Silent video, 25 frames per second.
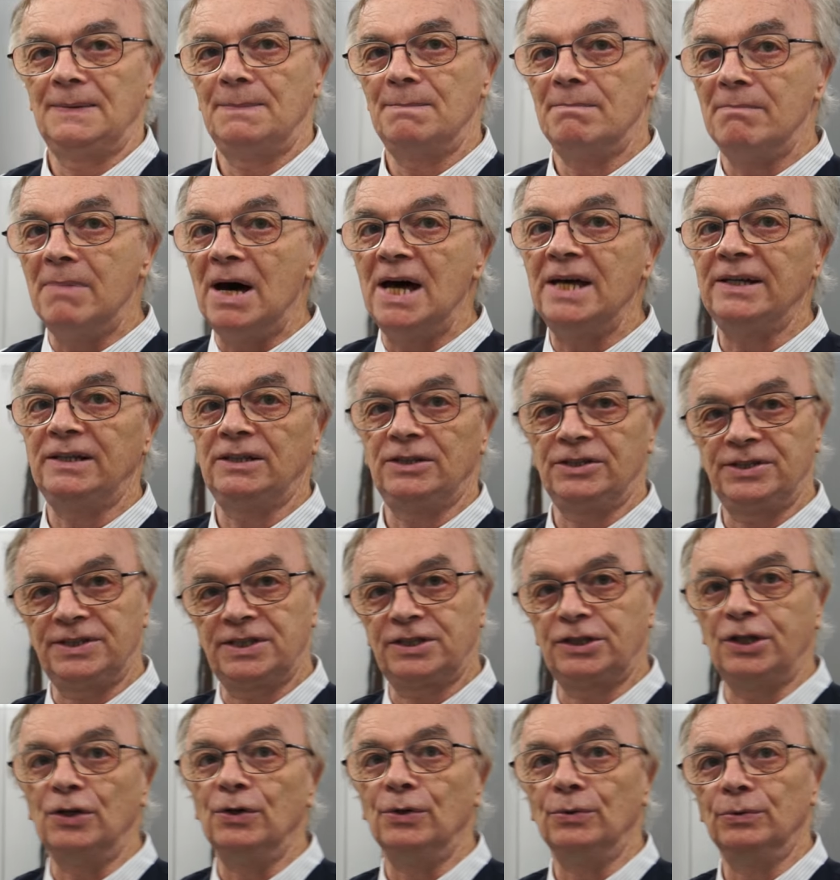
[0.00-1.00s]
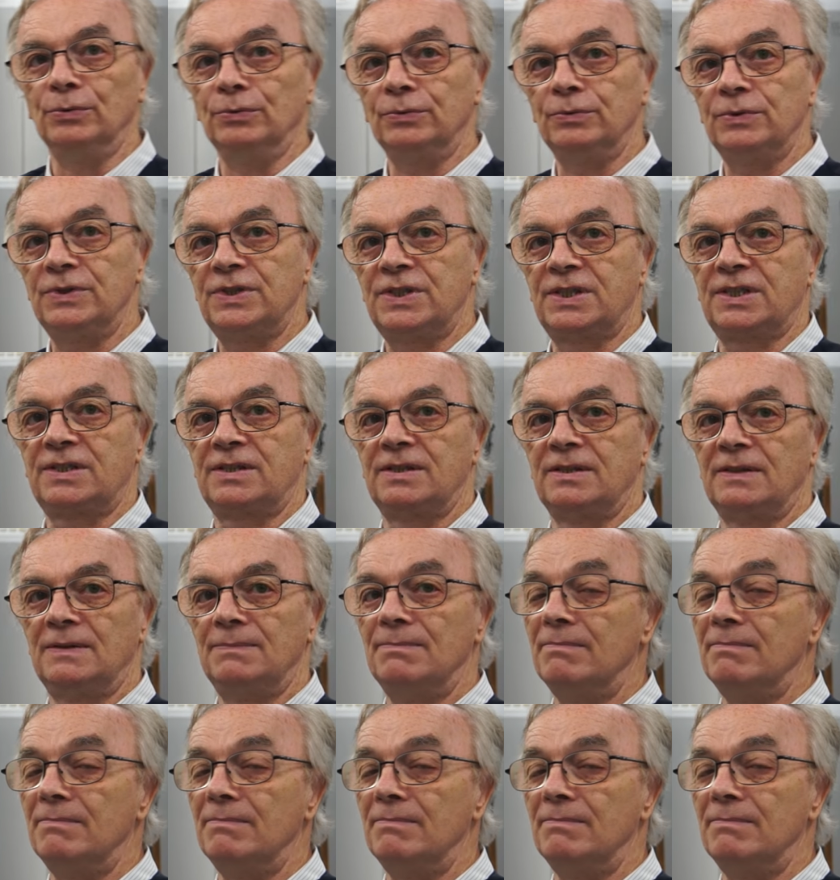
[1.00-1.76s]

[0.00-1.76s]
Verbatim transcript: milestones,